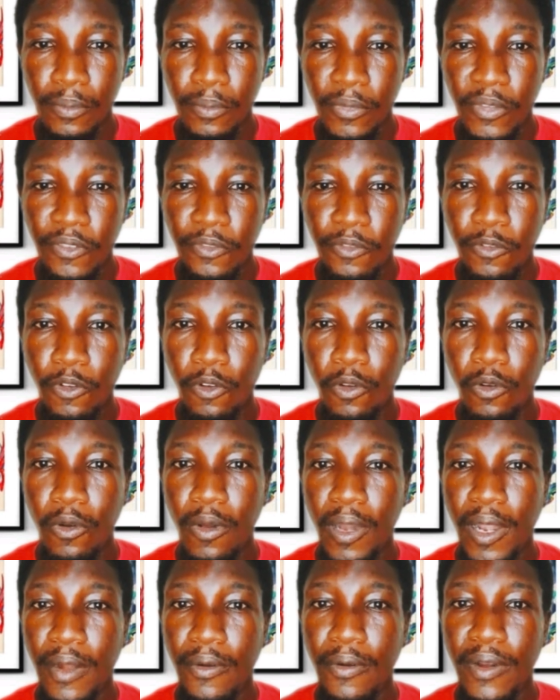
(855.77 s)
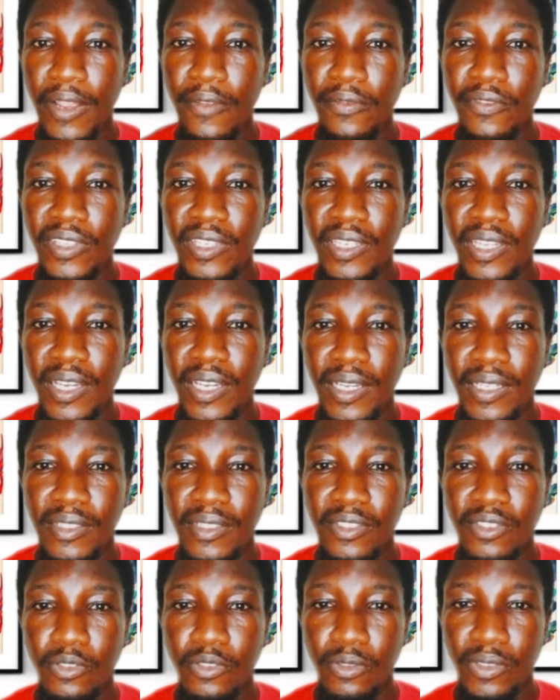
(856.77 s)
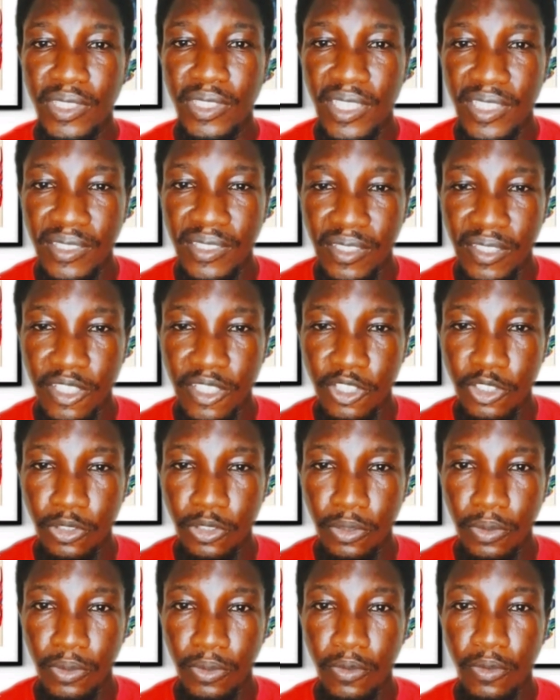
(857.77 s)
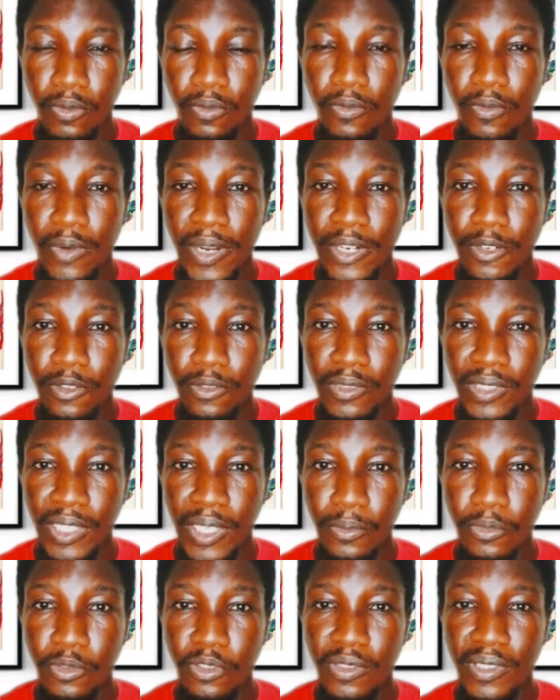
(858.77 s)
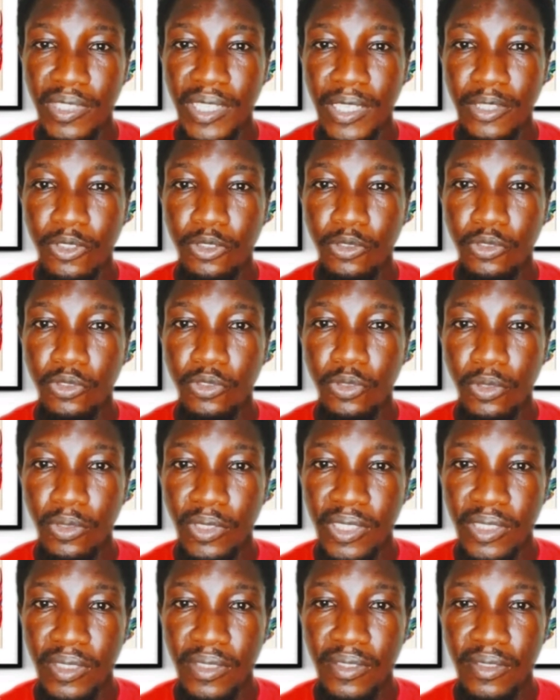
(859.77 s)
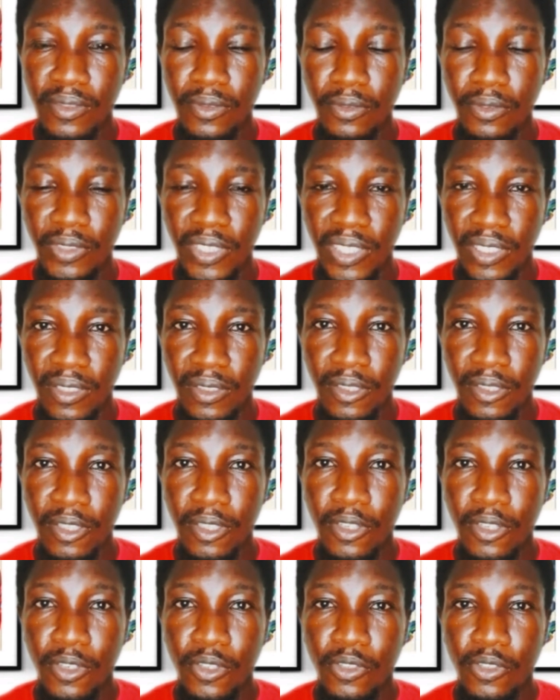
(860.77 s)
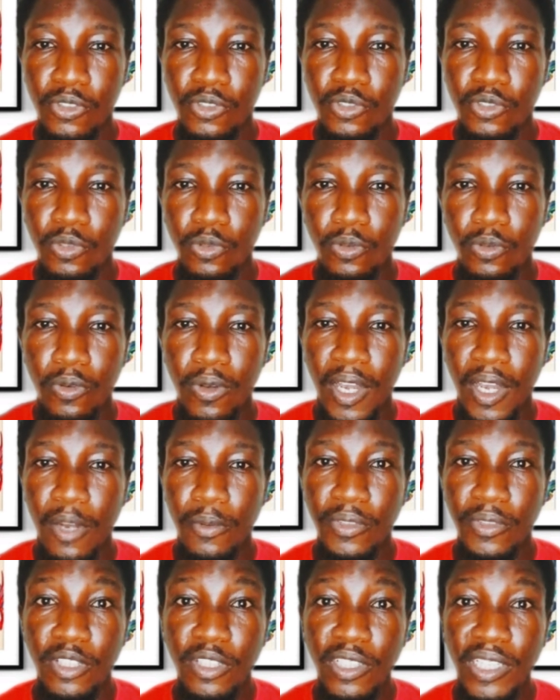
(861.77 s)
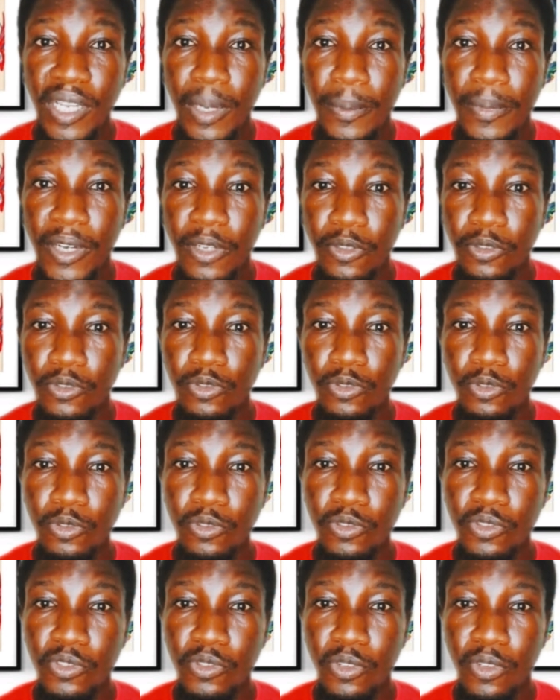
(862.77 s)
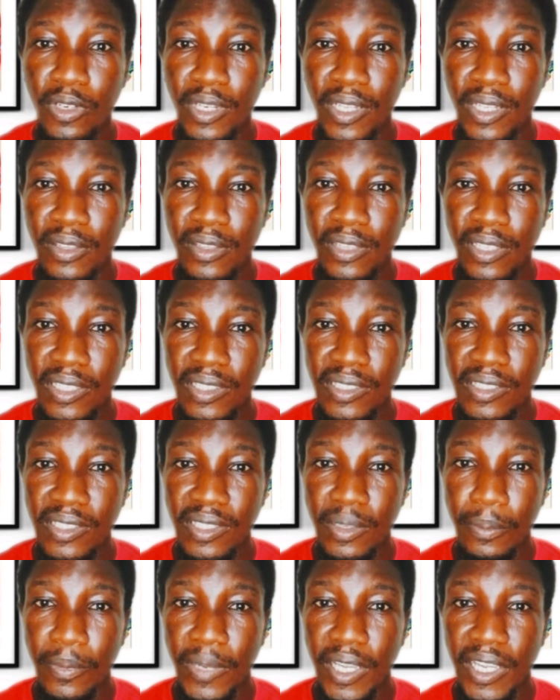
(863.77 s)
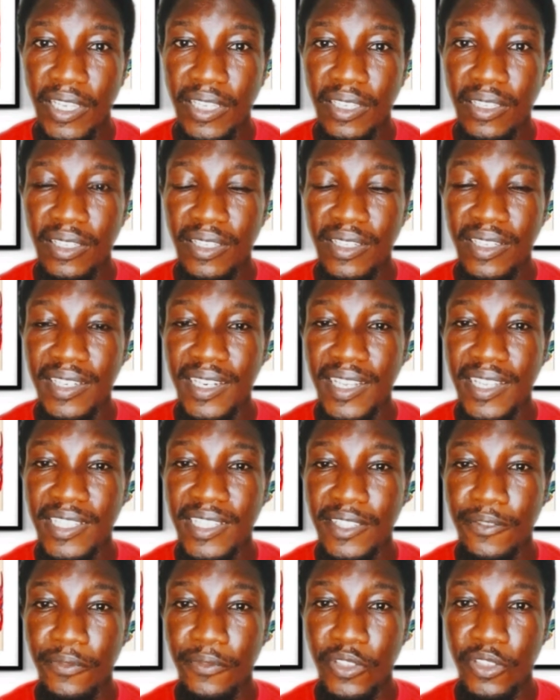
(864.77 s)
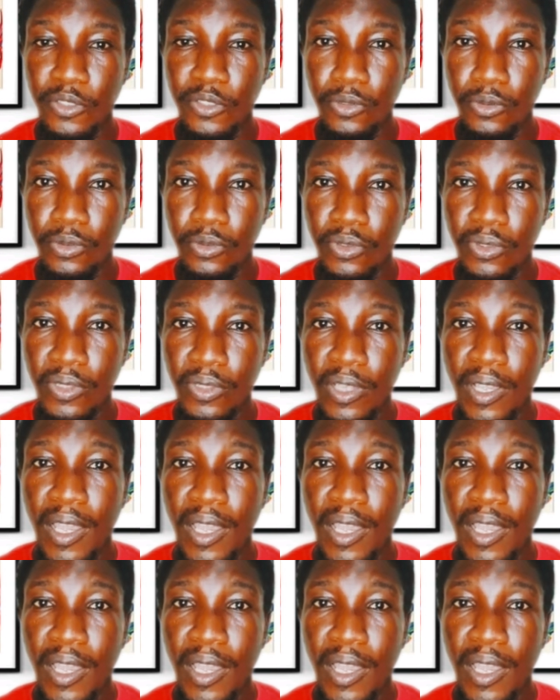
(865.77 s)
before arriving at your destination right on time to start your studies. Okay, so I'll be talking about those other things in my next videos